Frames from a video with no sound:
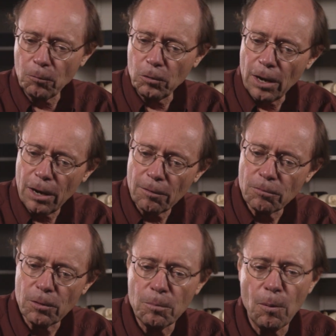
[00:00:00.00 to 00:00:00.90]
We have
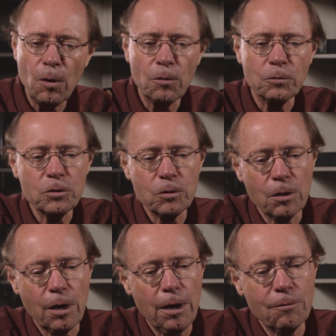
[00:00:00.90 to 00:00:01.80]
bones
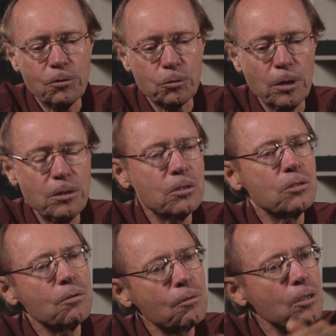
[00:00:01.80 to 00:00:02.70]
that have
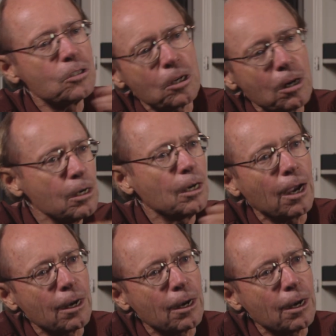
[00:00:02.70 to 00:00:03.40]
traces of these cutting